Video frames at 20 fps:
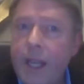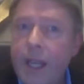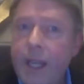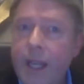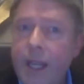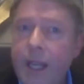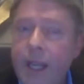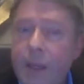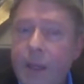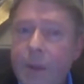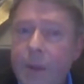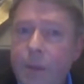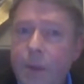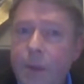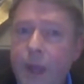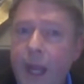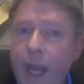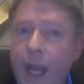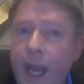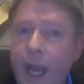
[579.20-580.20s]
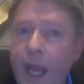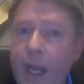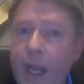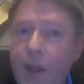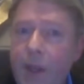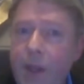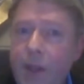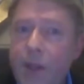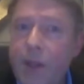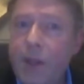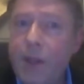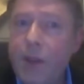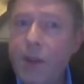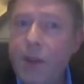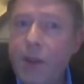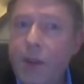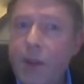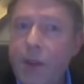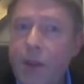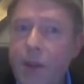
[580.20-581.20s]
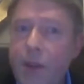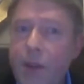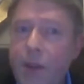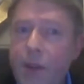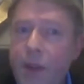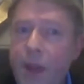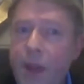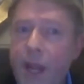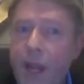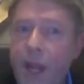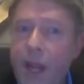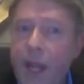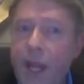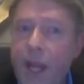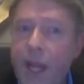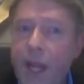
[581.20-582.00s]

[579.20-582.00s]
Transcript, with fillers: Uh, and they, you